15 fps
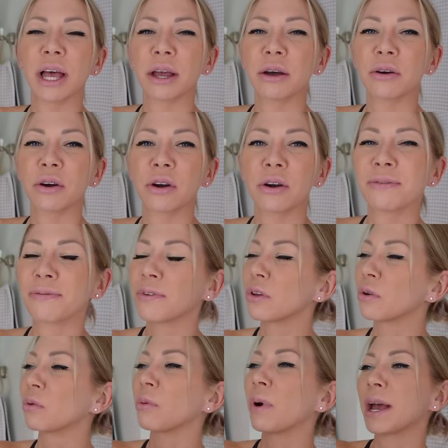like a hooker for
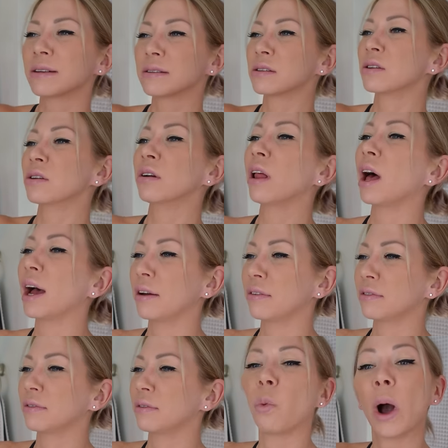the rest of your life,
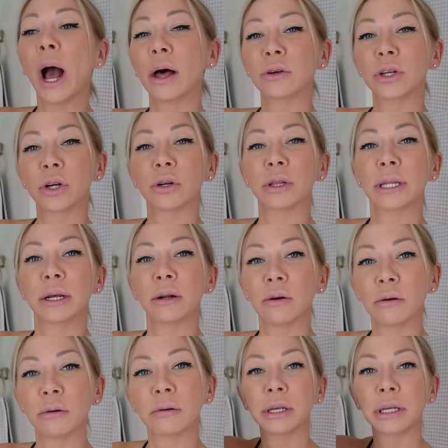but while you're
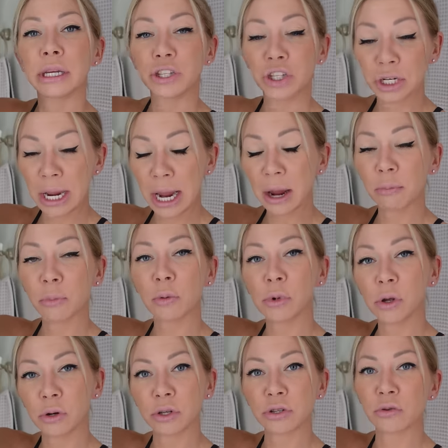little, get your damn
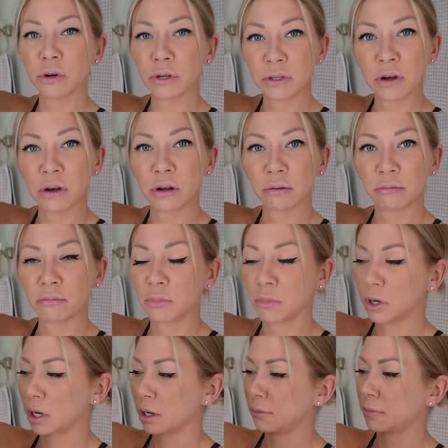Bermuda shorts on.
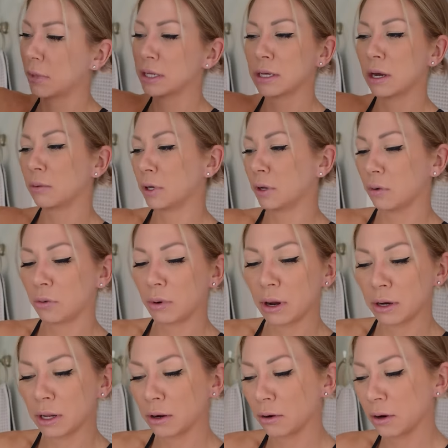Okay, that's how we do it
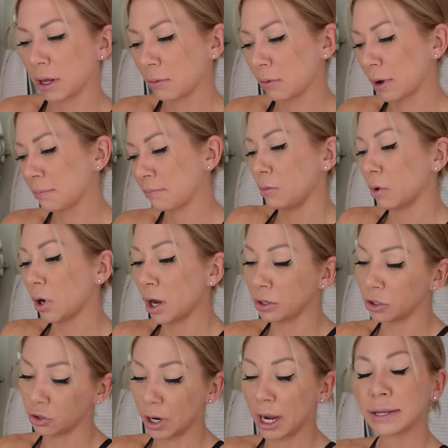around here anyway. We're
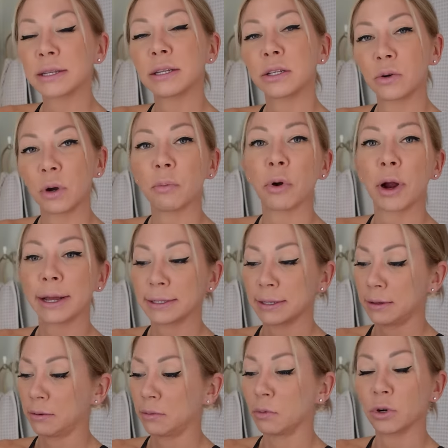not dressing to
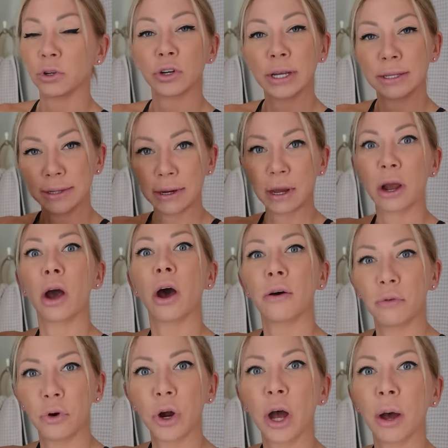impressing, we're dressing to
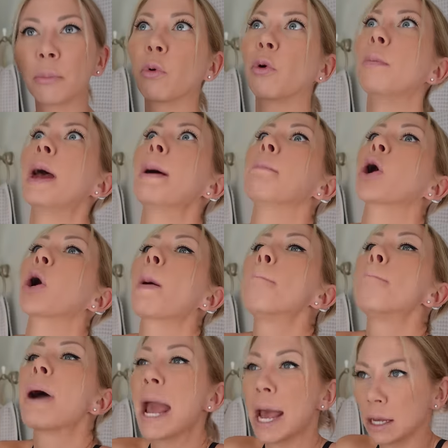cover up. Remember,
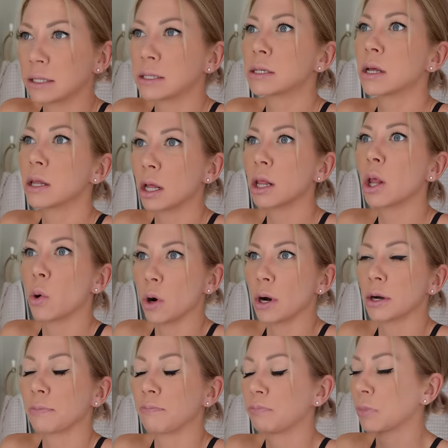pants to the
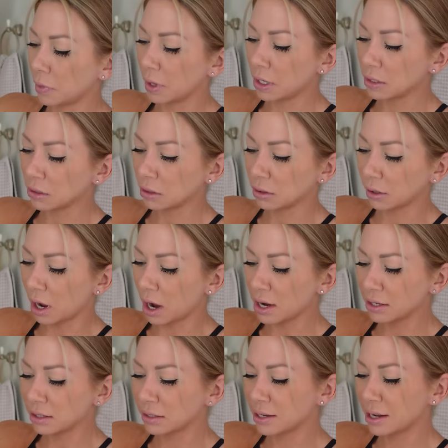Lord. These are
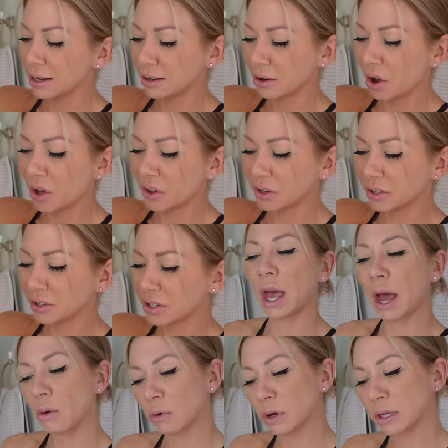nice, $10.
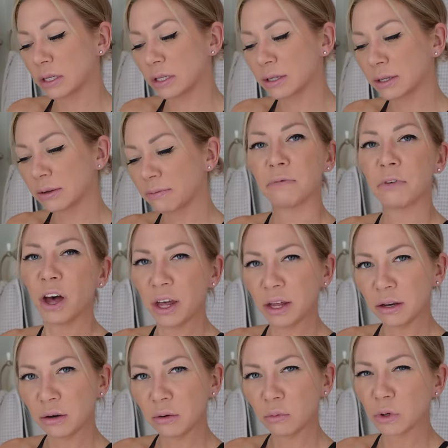That was
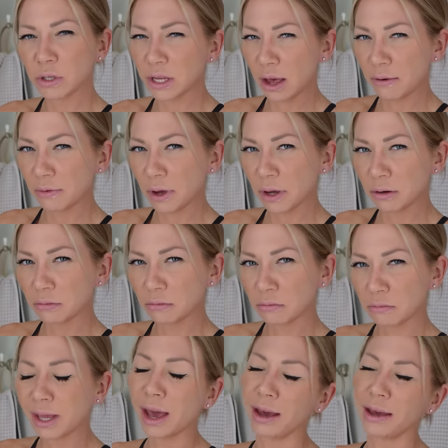fun. Was that fun?
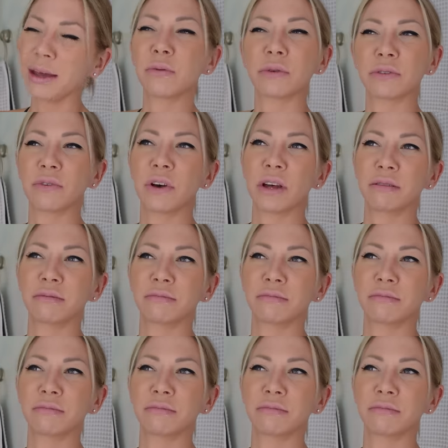Yeah, it was fun.